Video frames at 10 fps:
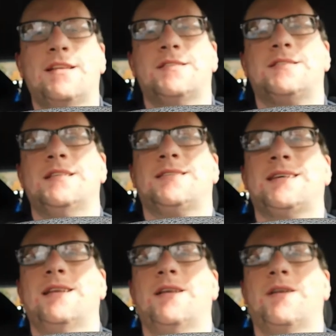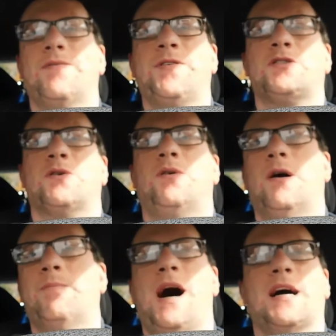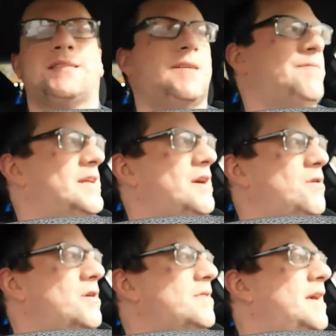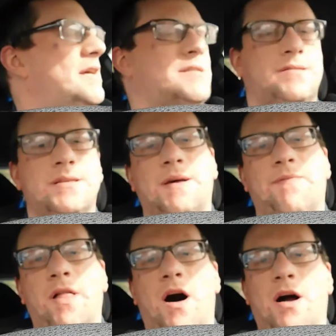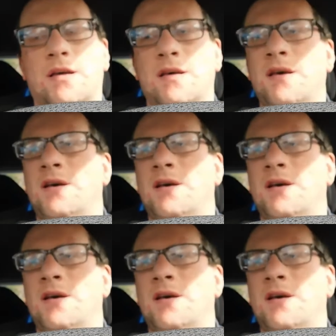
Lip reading: This isn't an official unboxing video or anything. It's a vlog.